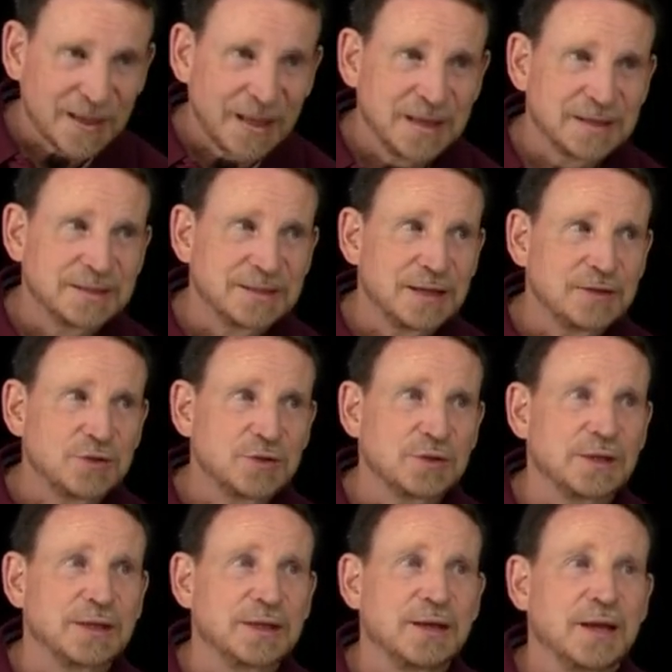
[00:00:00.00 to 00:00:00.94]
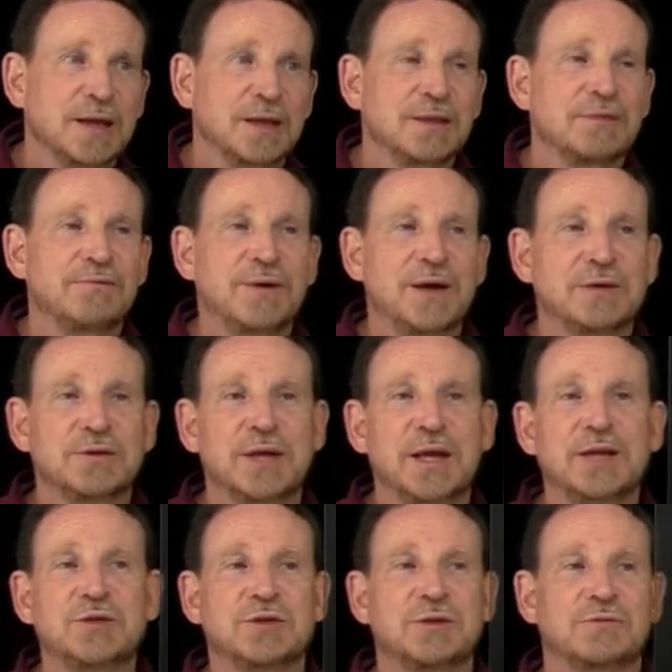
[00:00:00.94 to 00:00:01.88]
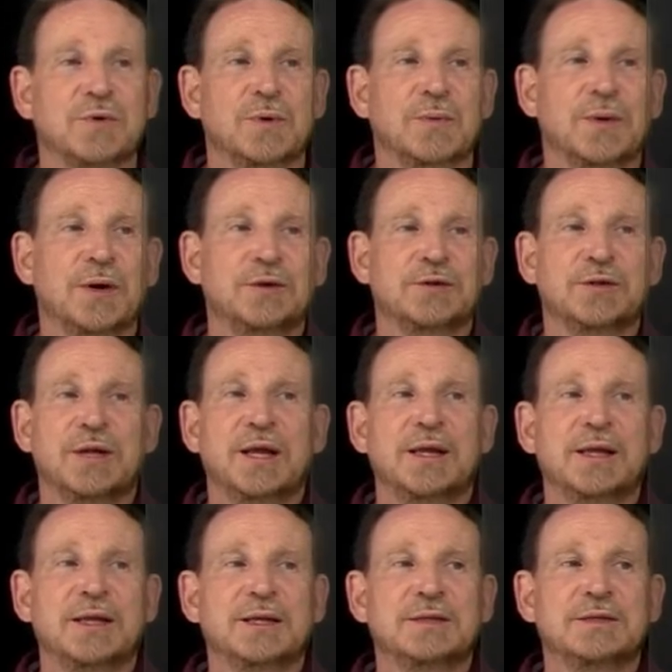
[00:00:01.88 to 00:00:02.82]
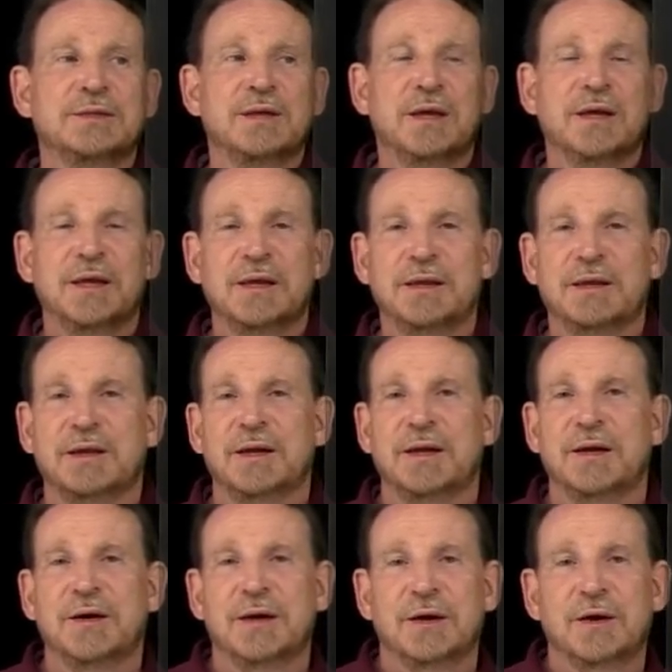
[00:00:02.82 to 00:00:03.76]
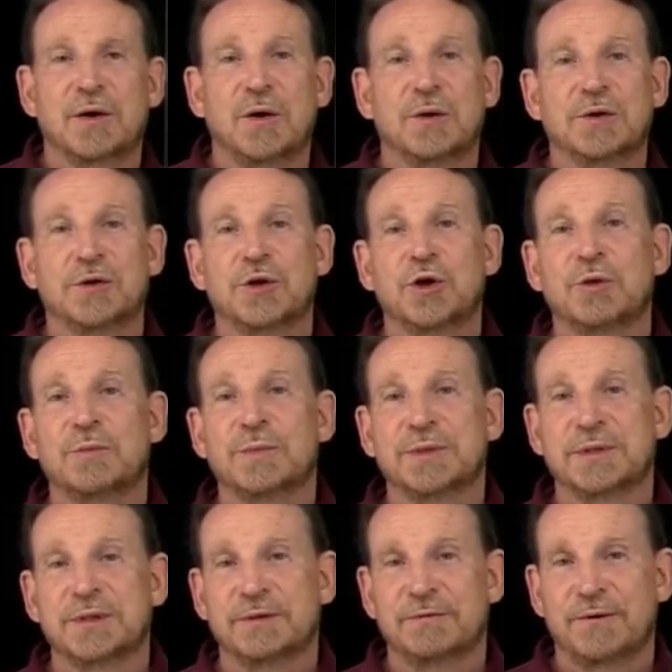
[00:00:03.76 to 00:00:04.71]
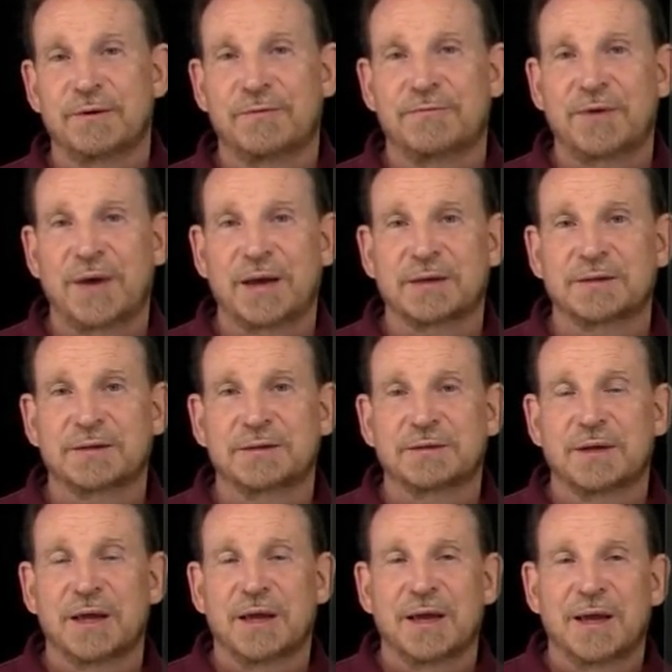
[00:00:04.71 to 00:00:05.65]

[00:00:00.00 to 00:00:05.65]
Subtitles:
And essentially, the foundation of where we are today is in an area called cumulative effects.